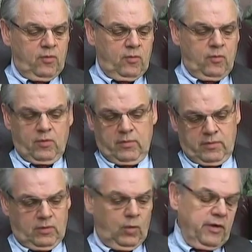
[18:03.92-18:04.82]

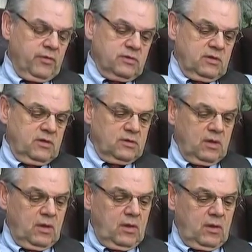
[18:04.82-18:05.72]
or a lawyer
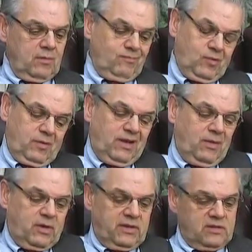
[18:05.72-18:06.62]
says, or
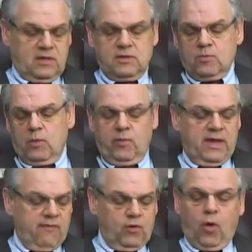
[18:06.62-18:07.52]
anybody says, when we
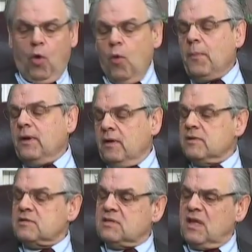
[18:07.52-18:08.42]
have to open an
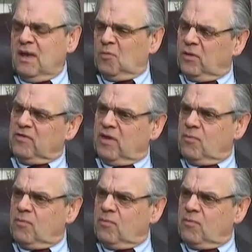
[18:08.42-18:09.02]
estate, what does that